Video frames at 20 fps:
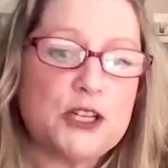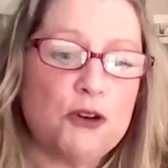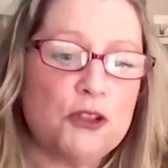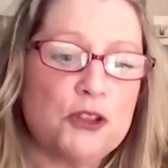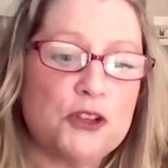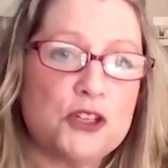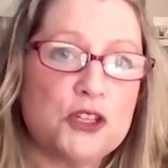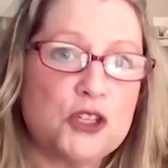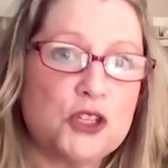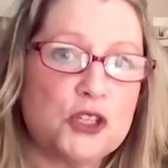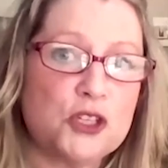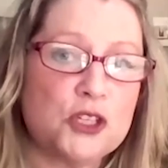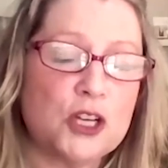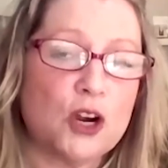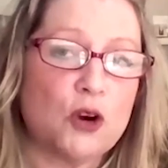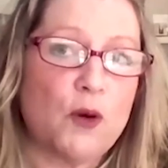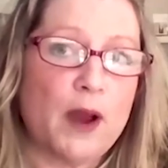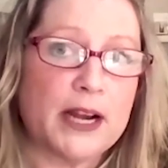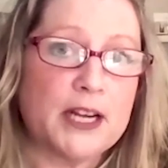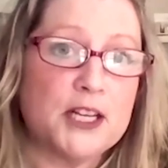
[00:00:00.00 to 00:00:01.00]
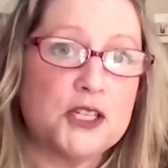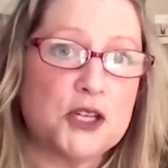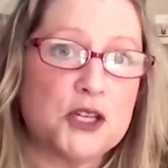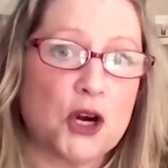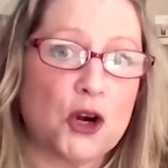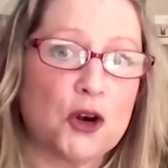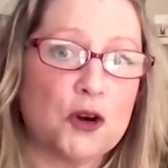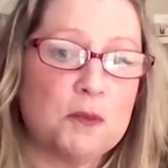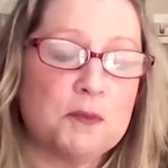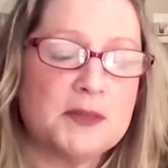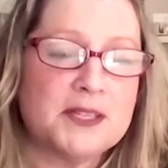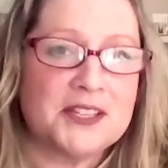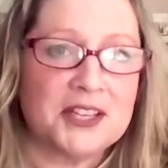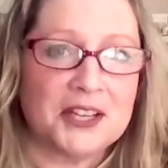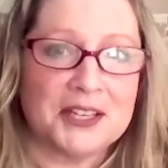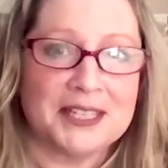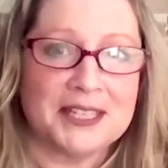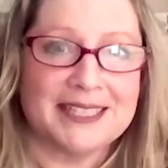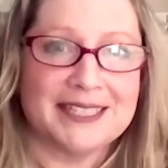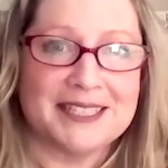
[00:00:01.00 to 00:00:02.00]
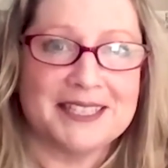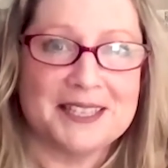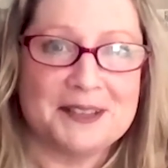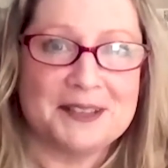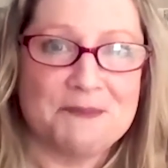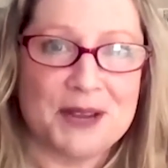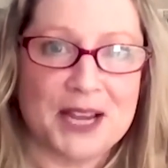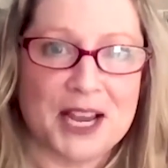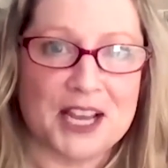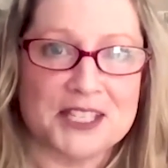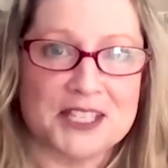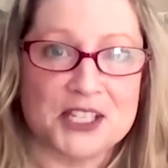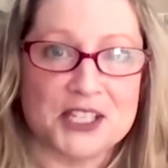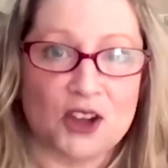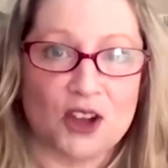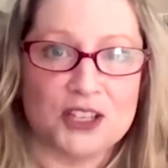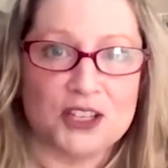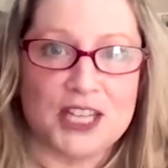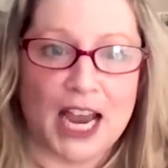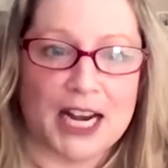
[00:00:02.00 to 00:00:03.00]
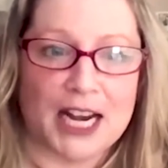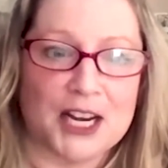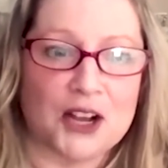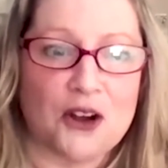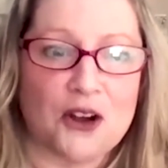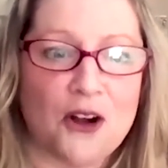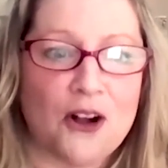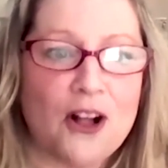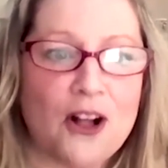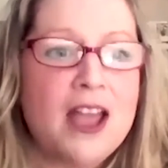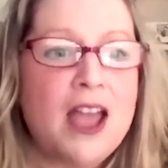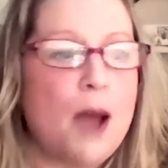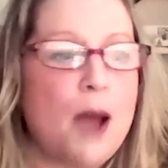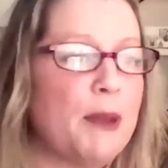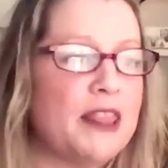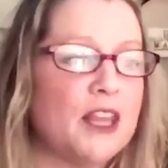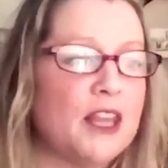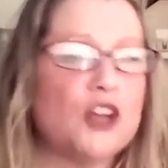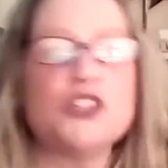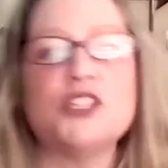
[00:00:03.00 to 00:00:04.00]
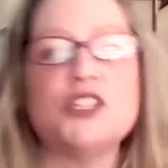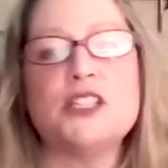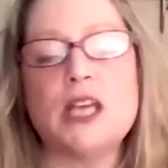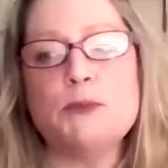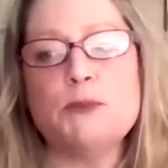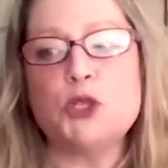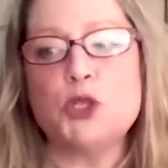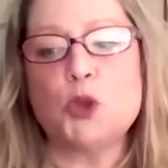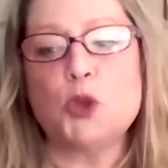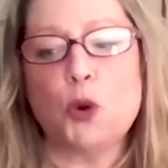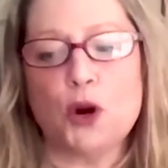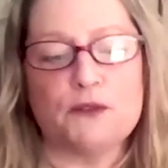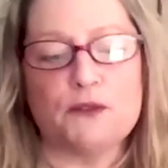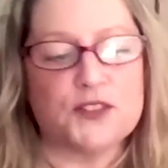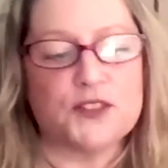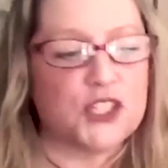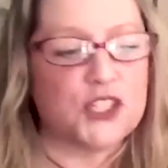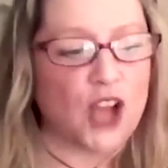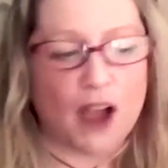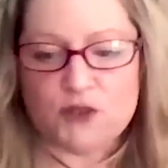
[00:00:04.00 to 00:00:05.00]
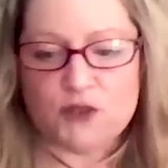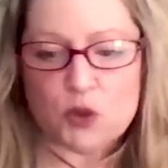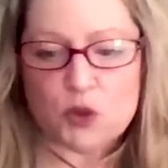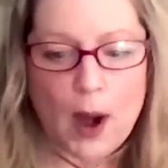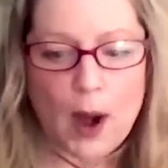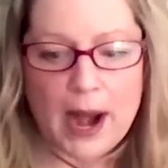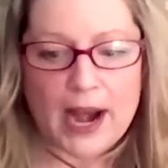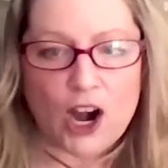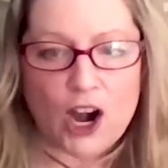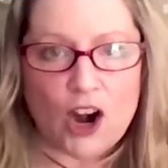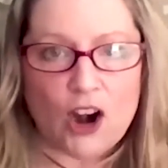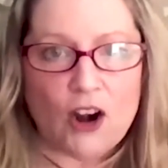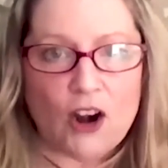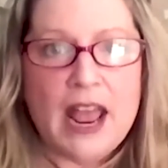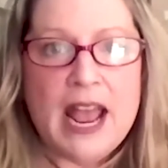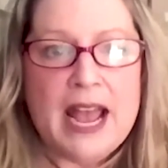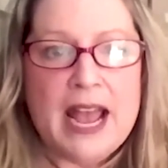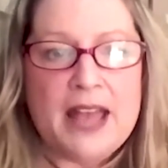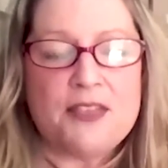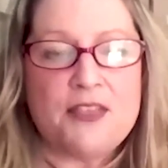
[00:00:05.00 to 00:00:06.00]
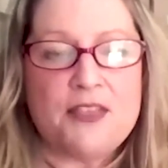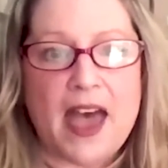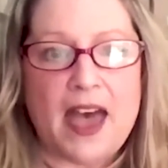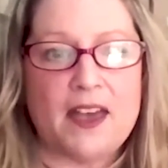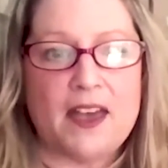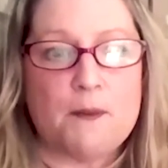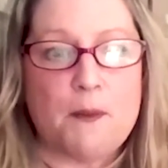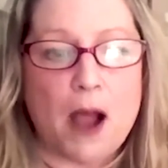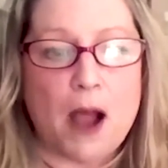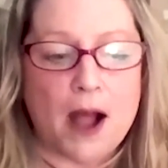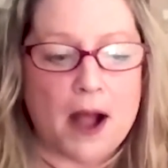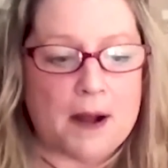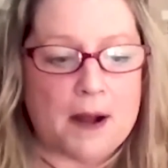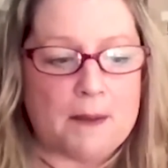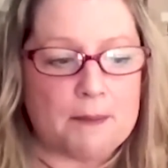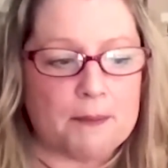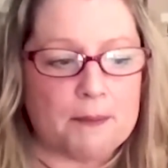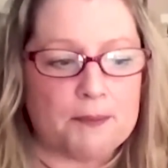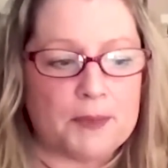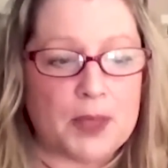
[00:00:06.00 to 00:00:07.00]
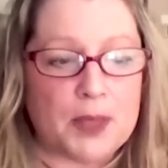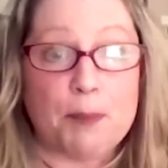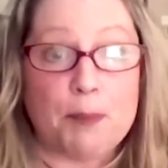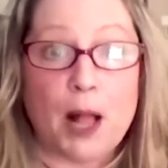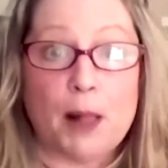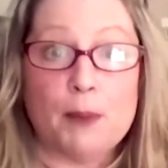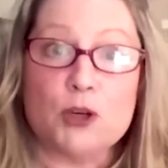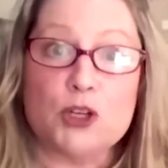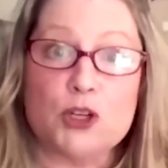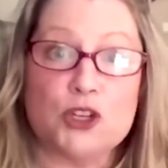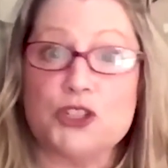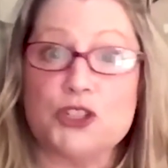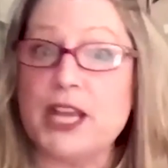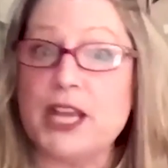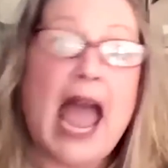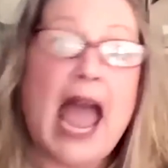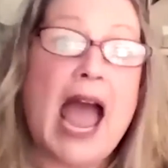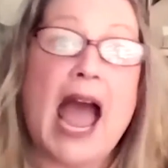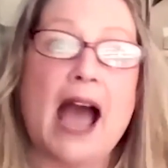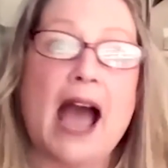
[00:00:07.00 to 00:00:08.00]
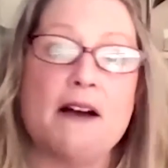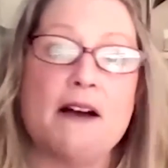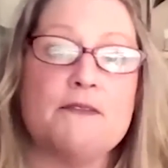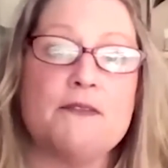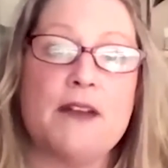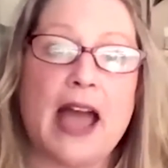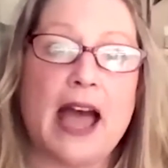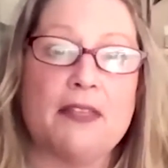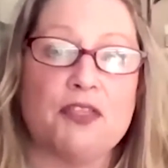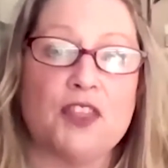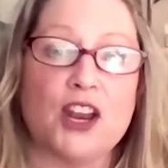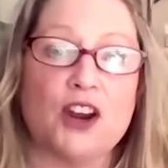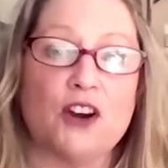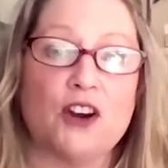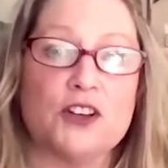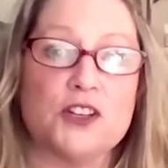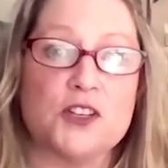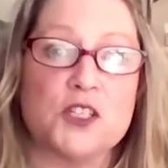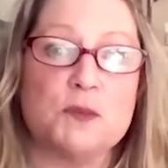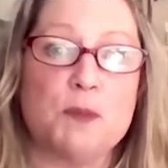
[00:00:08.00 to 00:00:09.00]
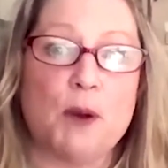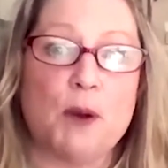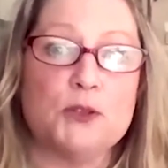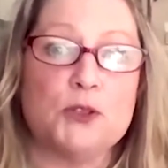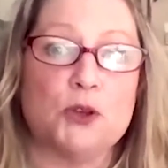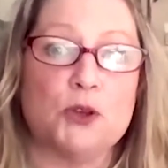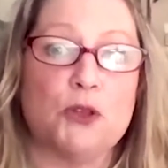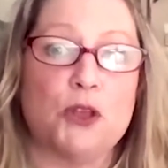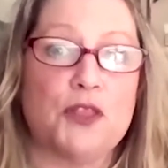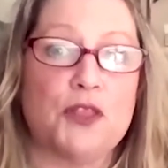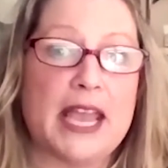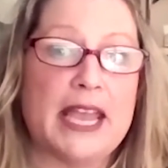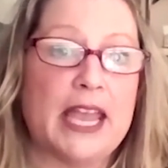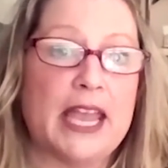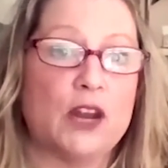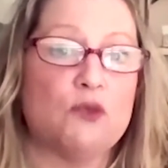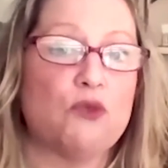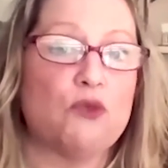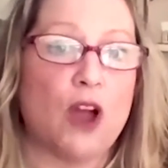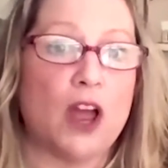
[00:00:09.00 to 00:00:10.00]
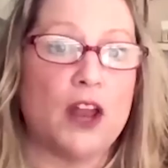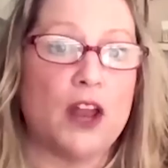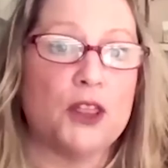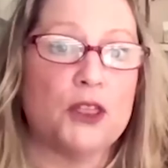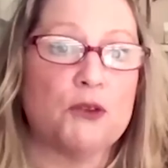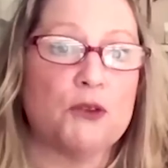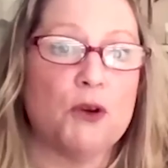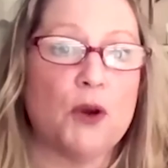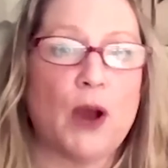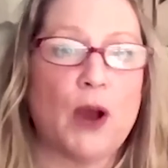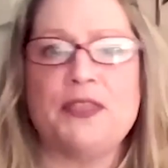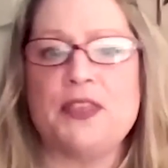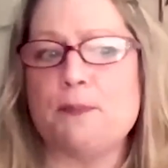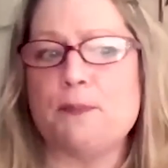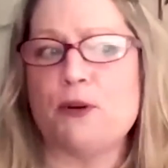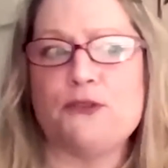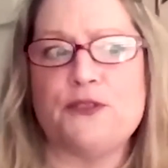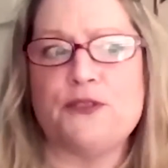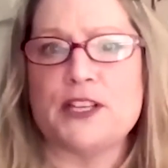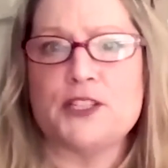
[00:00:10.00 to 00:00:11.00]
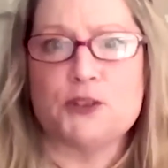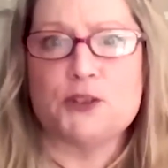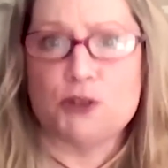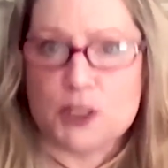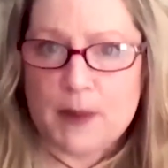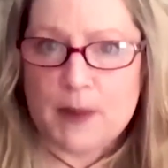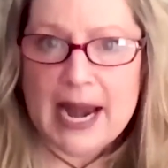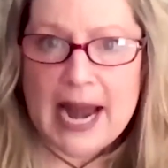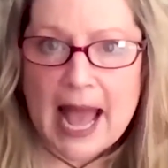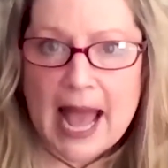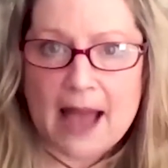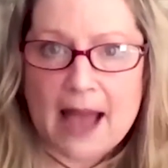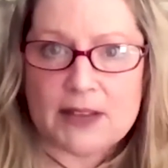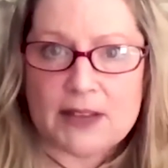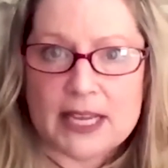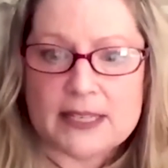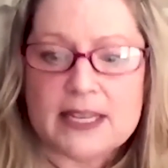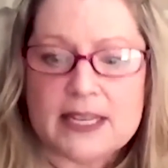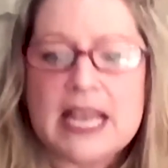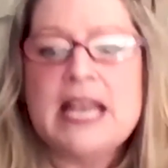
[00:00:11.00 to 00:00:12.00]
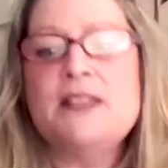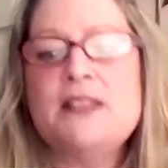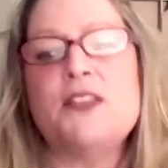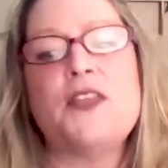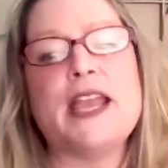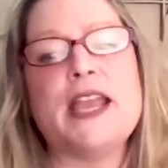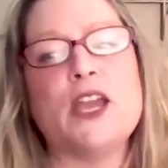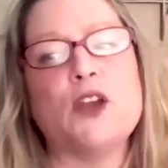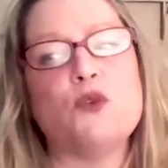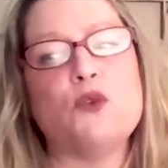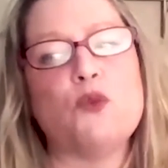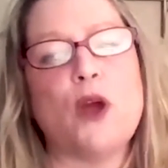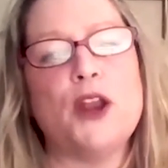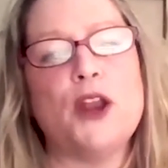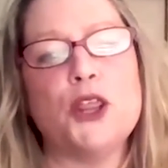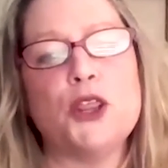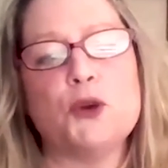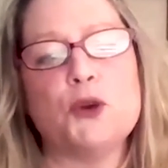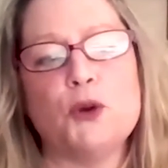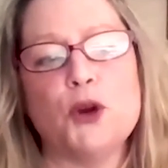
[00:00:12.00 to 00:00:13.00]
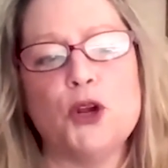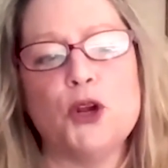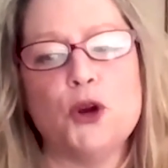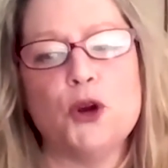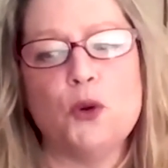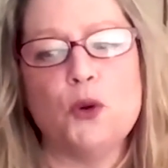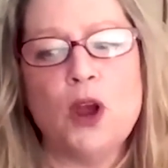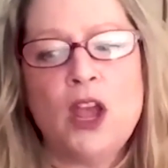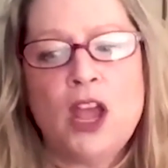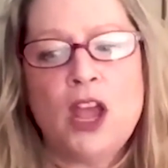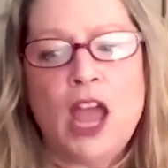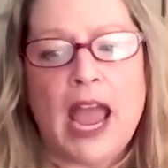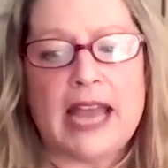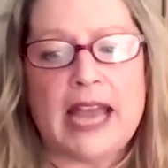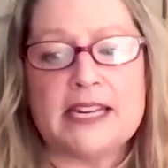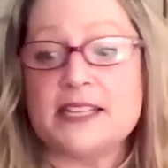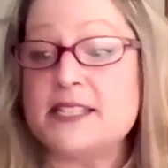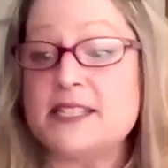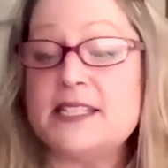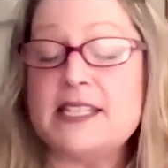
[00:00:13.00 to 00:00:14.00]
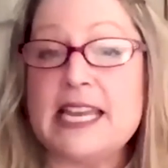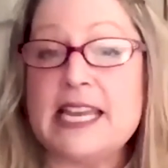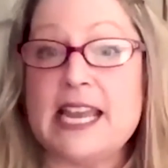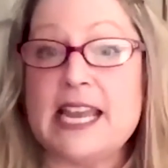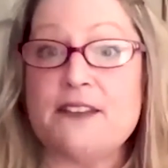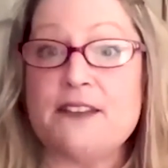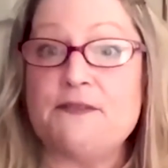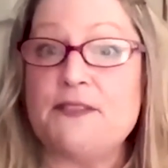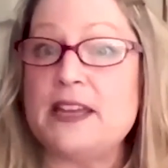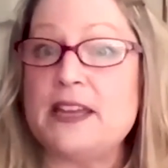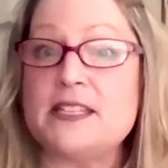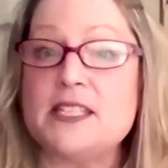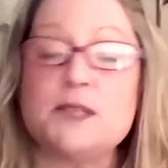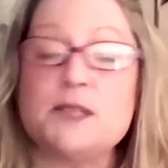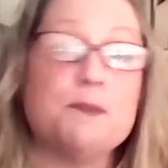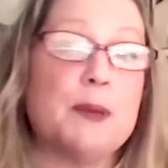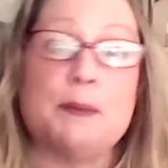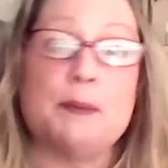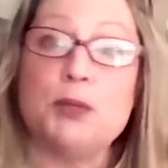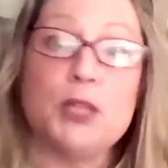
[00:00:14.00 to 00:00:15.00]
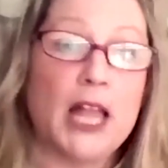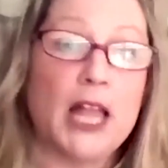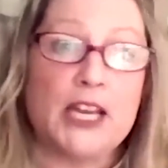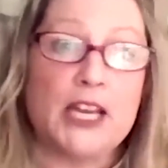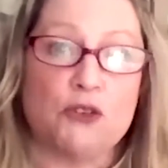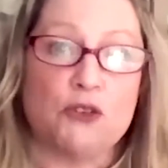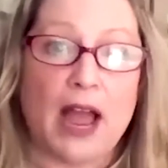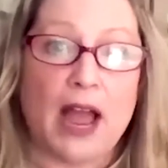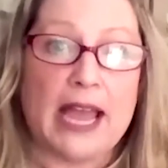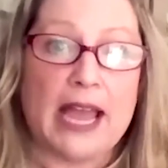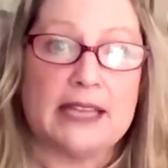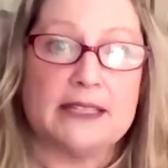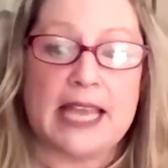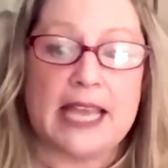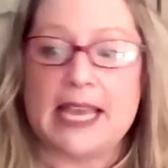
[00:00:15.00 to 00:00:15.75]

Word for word: know the correct terms because it's all technical, but there's some sort of software that publishers have at their disposal that they can run through. I think professors might have it, that they can run through and to see if it's been plagiarized. They